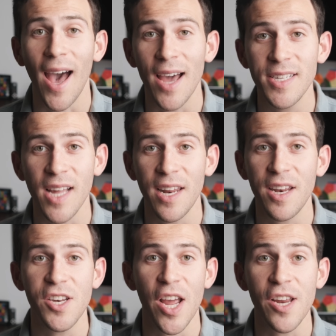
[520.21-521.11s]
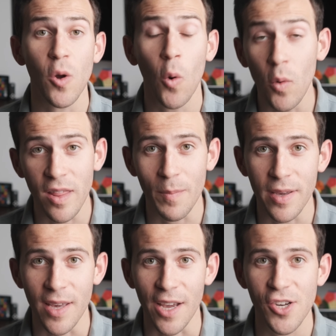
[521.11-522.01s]
I decided to change only the
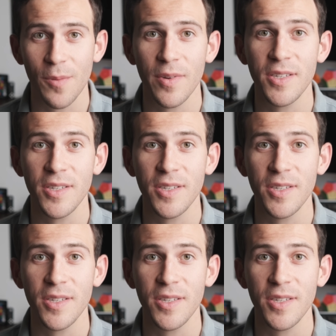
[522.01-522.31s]
pH,